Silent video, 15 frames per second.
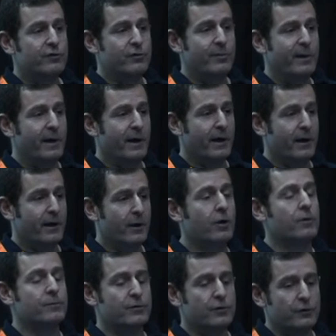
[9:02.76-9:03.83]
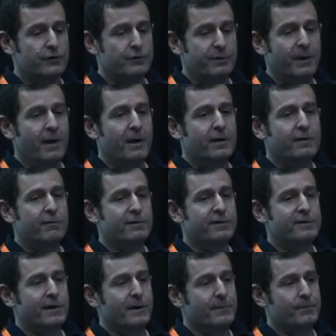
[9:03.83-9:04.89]
to be, there
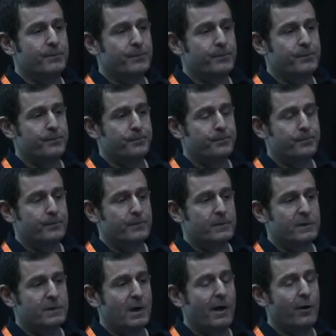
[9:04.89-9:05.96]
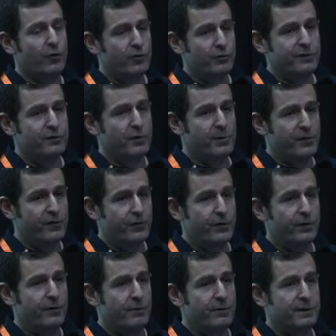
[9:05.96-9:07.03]
is, Lion 2 is
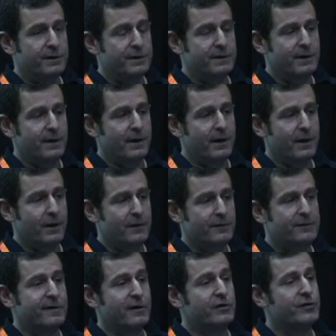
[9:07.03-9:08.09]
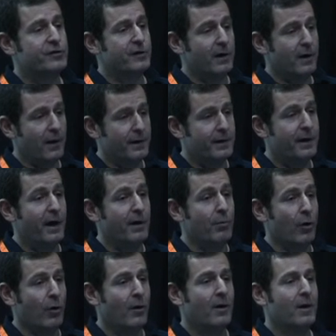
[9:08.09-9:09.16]
commissioned, there is the Seychelles
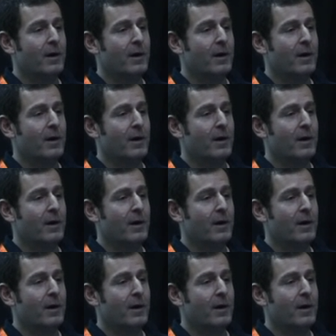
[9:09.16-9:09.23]
cable